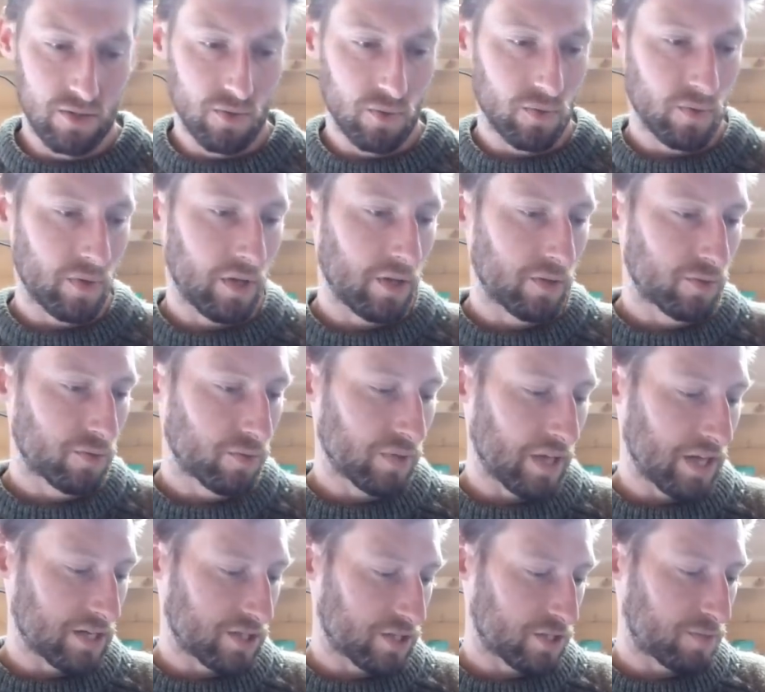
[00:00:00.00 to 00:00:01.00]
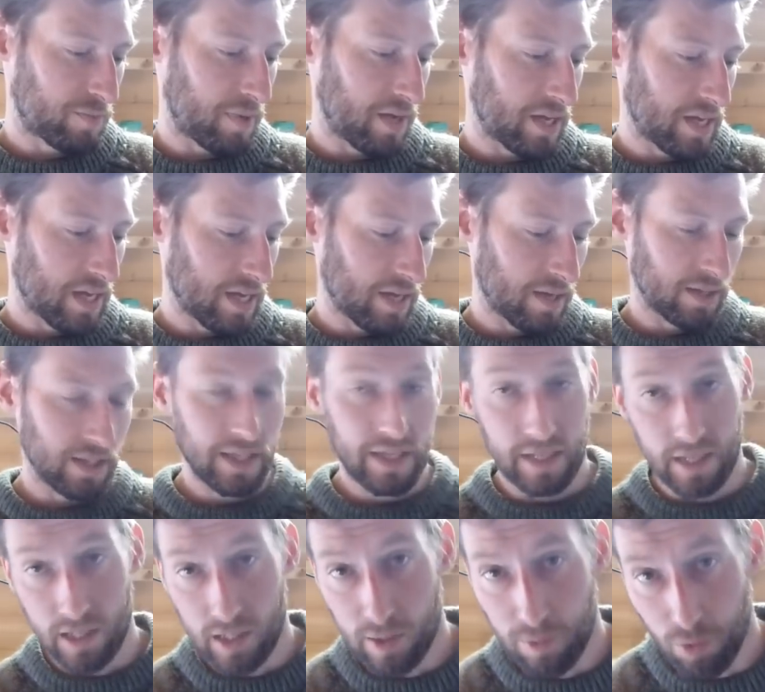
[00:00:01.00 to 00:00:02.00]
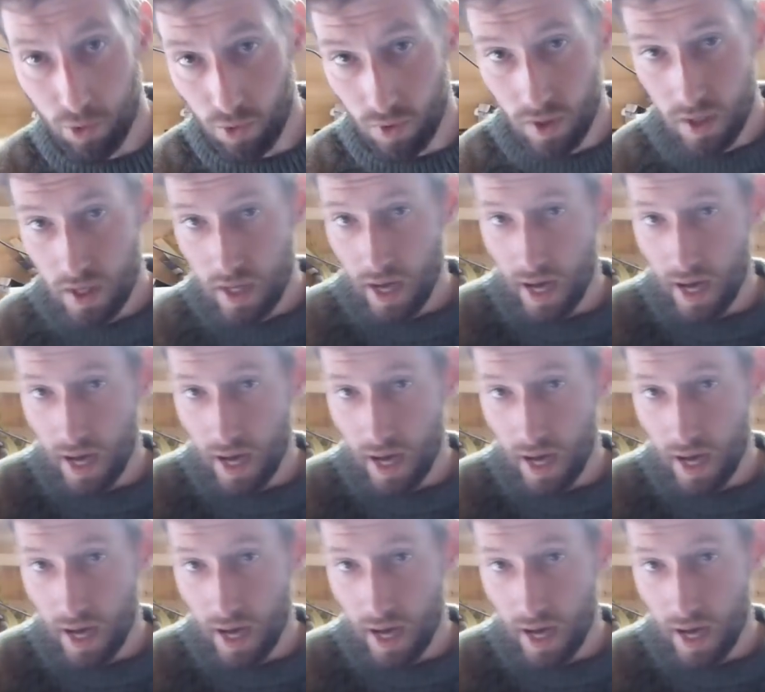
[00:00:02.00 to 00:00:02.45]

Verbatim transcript: So I'll do that just by uh, laying it in the boat